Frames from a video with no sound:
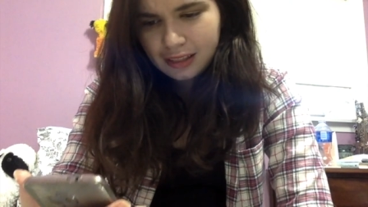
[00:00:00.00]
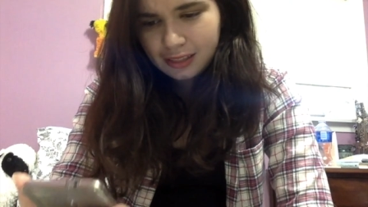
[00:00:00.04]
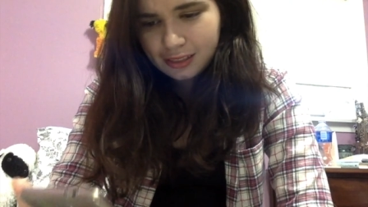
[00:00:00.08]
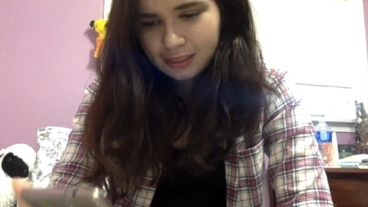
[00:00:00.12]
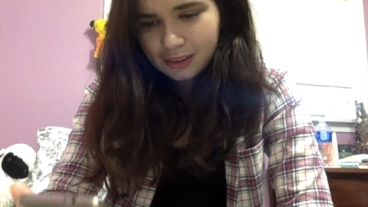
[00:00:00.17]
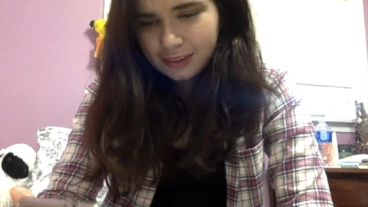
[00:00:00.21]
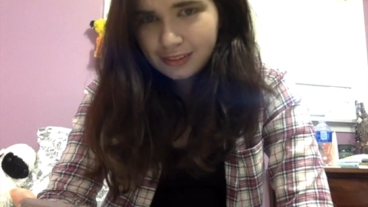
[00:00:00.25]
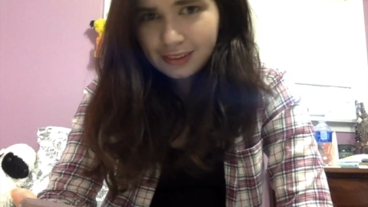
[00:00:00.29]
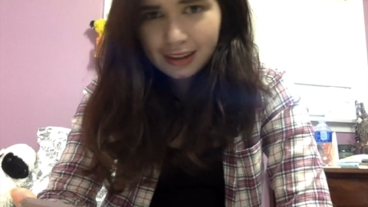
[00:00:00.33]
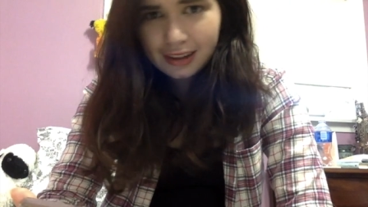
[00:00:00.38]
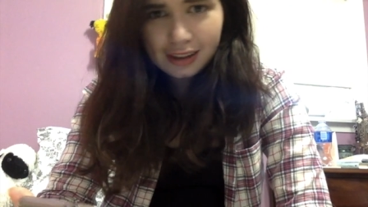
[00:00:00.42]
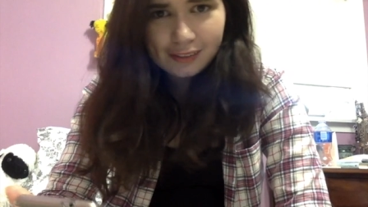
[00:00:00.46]

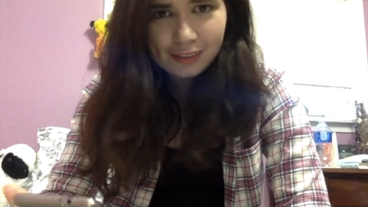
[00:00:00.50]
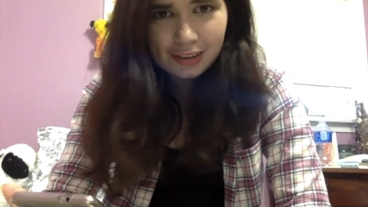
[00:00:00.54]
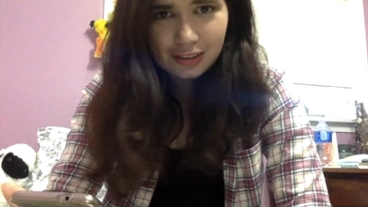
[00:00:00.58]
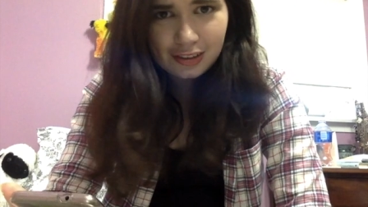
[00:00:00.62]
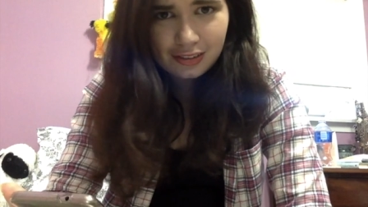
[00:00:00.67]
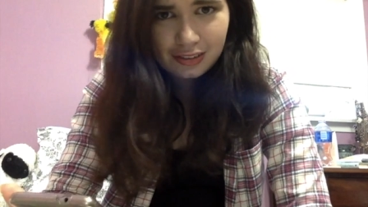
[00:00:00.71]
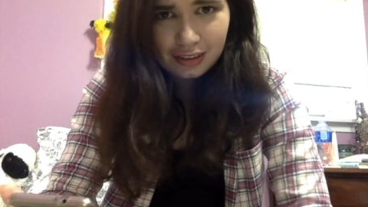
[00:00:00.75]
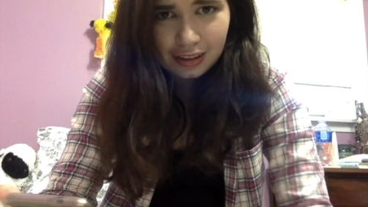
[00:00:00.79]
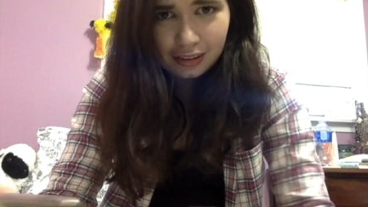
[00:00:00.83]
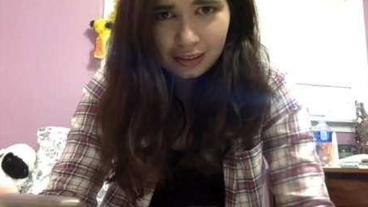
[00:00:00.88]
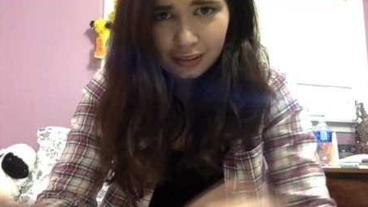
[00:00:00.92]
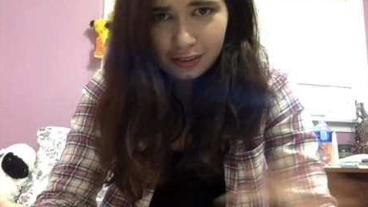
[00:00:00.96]
Looks kind of
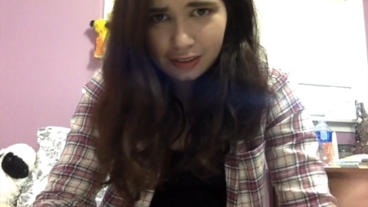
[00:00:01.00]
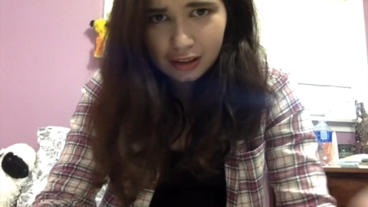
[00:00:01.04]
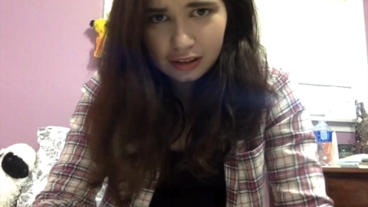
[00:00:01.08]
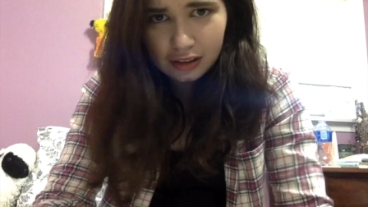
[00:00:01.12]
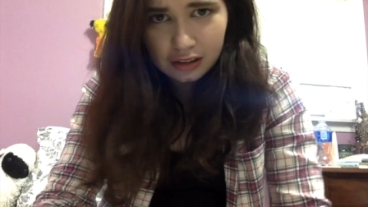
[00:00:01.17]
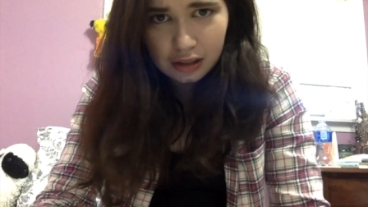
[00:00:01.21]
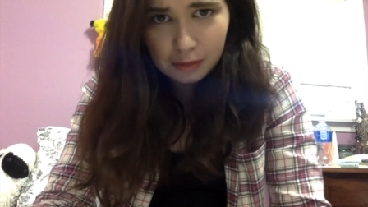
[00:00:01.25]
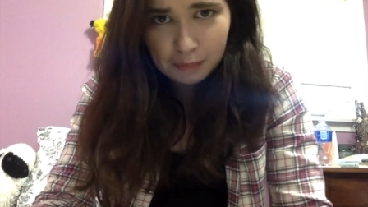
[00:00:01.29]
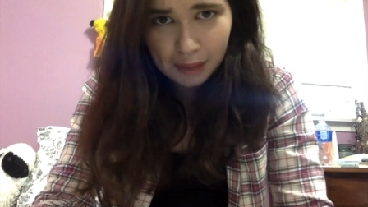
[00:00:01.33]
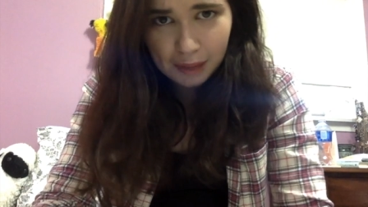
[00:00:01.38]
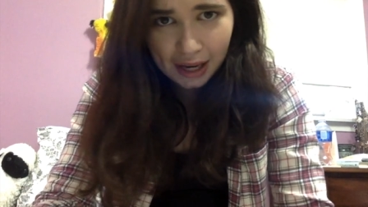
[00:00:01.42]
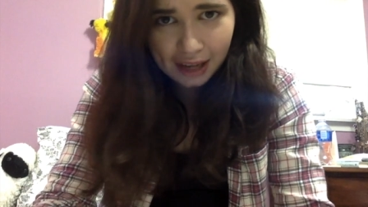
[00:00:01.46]
interesting. There's
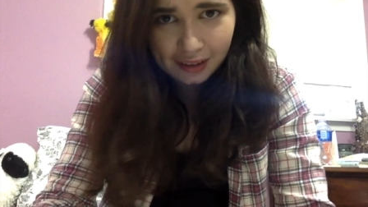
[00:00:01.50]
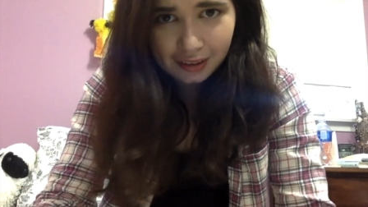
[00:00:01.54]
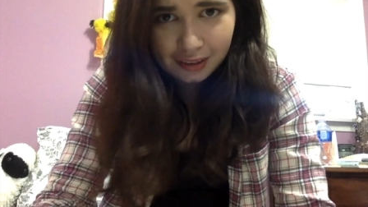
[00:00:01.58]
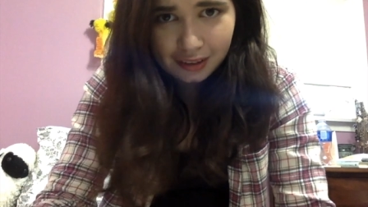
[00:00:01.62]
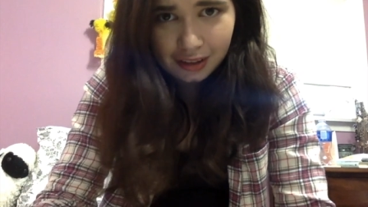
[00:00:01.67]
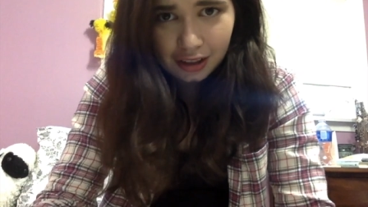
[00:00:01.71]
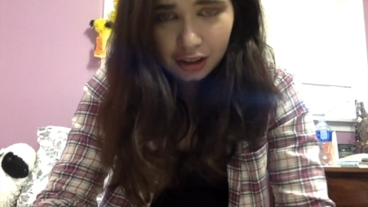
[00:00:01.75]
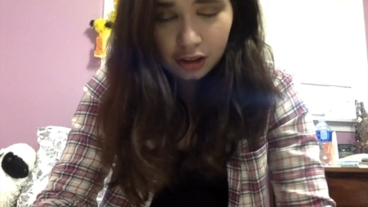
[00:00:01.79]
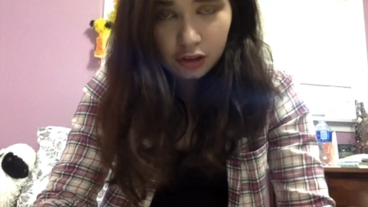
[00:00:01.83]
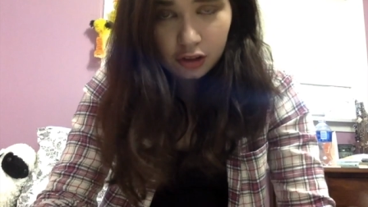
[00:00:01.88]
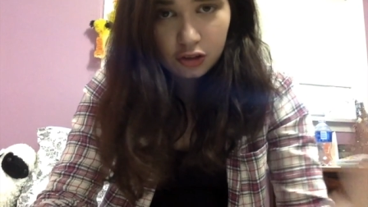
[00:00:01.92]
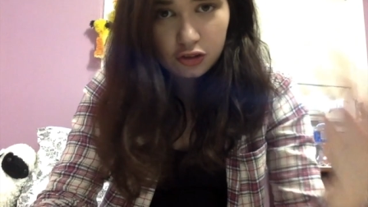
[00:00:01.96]
nothing bad on
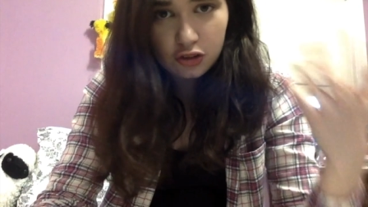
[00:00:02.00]
here.